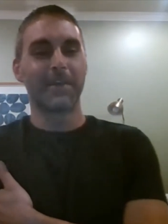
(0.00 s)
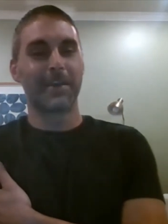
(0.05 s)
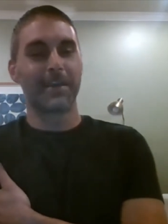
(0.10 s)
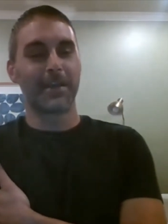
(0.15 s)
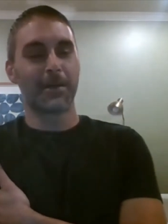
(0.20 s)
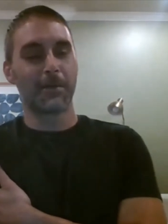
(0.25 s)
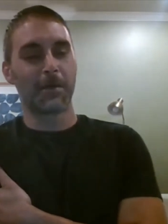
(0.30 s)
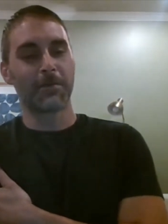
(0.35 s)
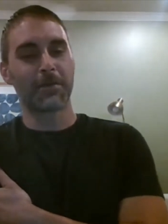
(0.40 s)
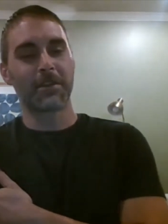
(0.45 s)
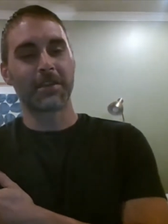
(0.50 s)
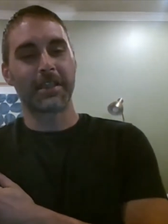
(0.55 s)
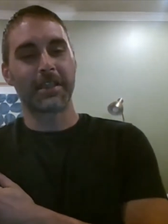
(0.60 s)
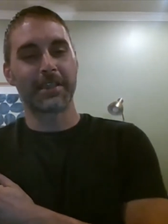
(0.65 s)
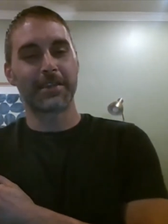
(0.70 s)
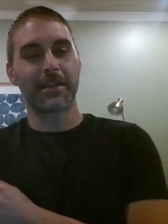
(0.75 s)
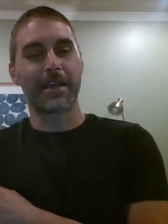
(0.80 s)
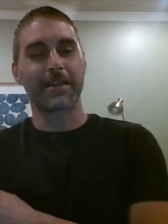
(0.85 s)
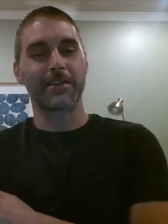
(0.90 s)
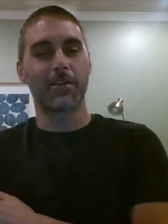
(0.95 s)
And I remember
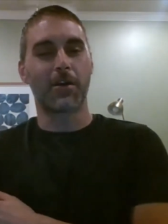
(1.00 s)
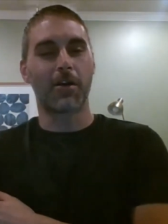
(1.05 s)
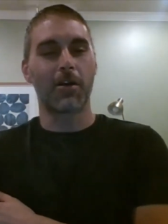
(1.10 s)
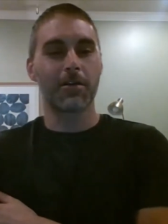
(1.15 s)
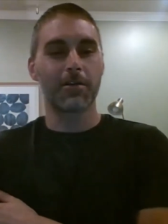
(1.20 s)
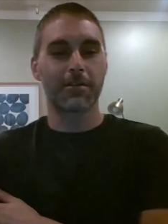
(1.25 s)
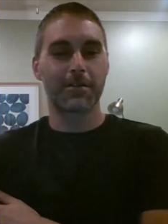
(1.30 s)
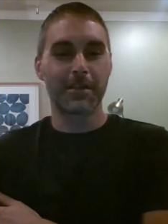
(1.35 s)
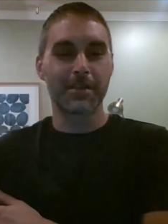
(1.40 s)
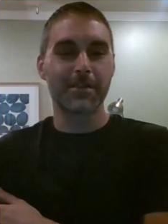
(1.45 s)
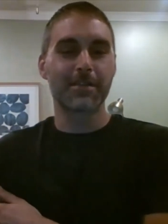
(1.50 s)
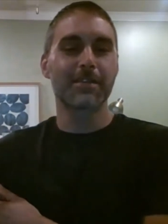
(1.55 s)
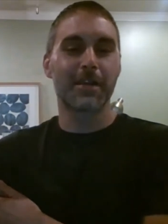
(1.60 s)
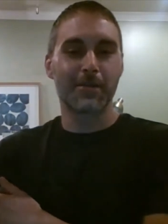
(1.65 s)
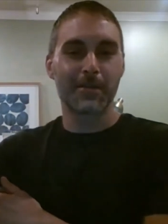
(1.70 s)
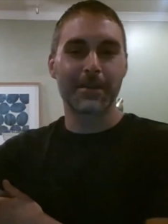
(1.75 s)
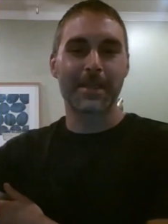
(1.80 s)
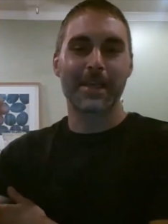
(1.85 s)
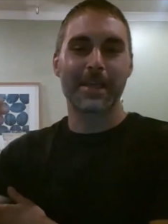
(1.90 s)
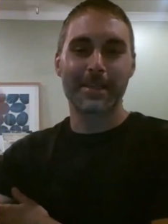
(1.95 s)
seeing like Lars. This is
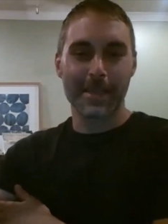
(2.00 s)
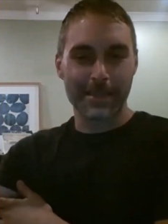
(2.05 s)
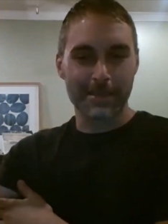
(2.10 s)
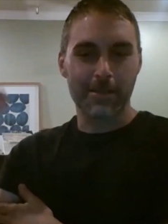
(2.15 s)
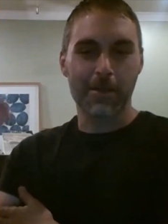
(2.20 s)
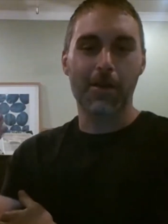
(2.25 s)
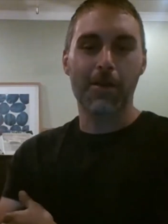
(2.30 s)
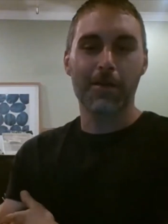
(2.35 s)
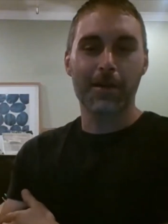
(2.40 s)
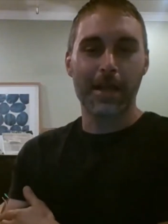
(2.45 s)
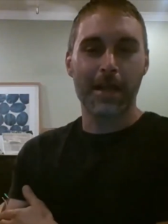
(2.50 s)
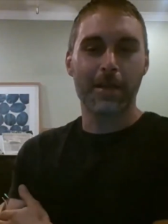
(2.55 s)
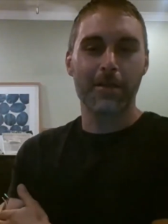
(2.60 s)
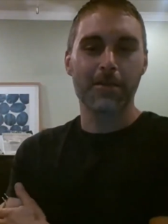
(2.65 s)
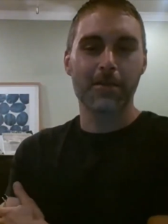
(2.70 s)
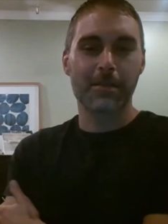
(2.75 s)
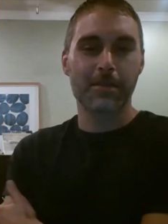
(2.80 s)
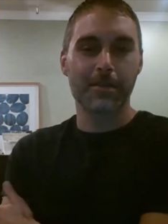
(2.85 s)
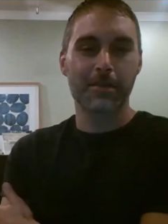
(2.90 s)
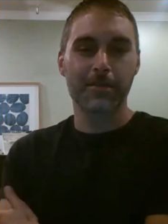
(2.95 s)
like when they had like long
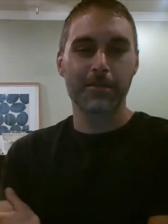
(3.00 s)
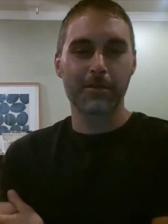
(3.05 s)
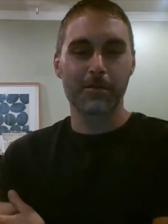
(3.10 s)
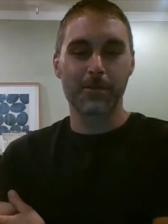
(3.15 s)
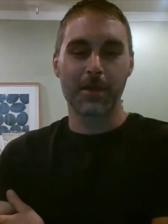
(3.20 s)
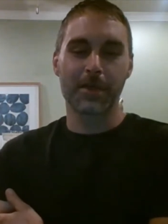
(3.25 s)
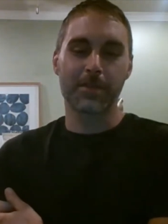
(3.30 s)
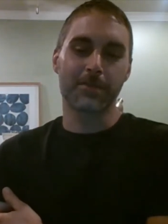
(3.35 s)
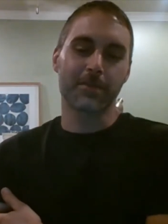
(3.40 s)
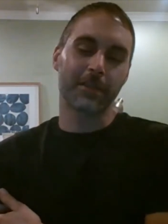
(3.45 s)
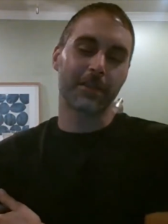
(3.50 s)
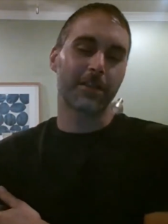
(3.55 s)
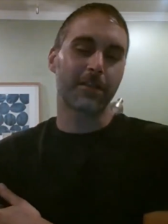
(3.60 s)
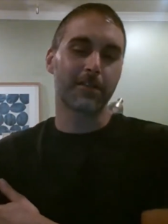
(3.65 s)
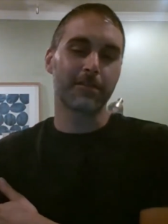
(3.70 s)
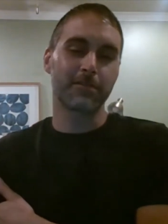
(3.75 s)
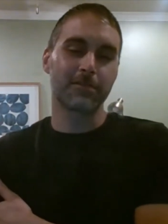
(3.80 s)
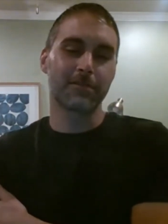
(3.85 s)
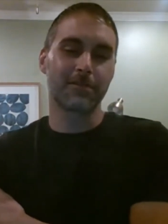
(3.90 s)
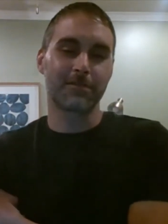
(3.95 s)
hair still, but you
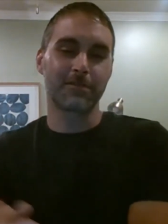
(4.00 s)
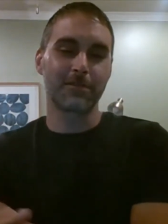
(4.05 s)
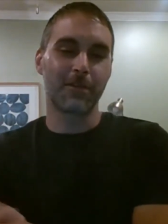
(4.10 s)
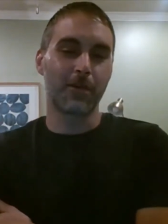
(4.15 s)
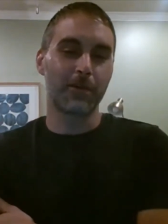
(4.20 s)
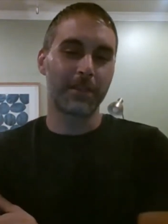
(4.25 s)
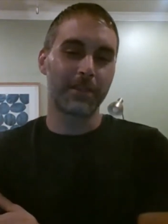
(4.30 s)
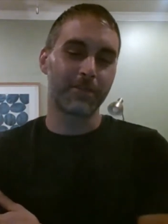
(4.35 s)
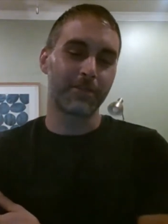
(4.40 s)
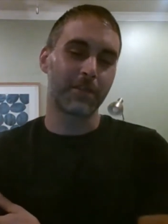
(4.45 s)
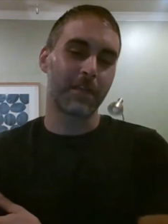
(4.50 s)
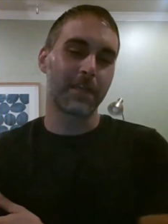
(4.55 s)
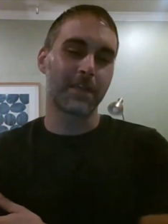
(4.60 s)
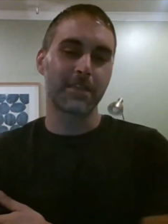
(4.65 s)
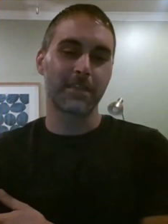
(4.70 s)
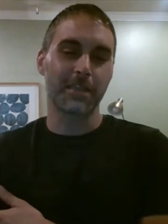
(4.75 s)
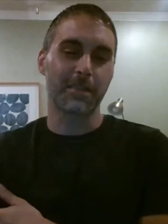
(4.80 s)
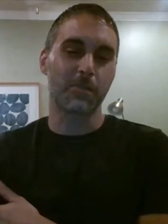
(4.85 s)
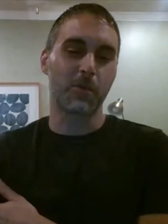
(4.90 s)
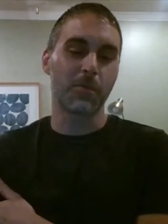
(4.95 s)
know, only for like
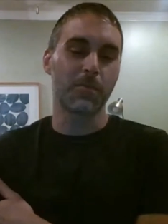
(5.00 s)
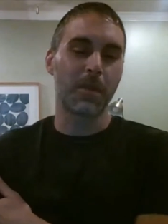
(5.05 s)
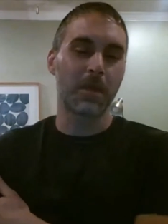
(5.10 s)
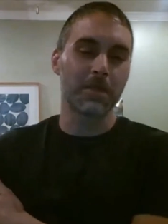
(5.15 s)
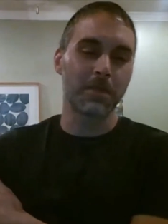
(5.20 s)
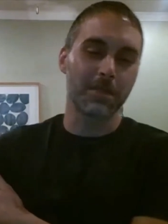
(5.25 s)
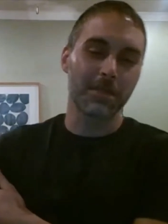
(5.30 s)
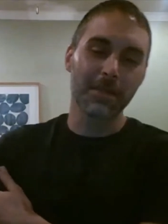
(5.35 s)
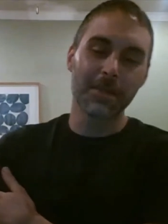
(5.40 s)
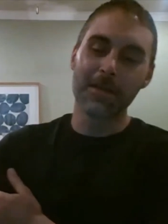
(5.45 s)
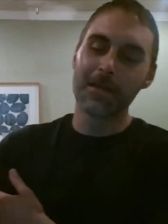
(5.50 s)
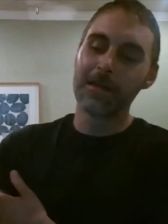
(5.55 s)
6 more months.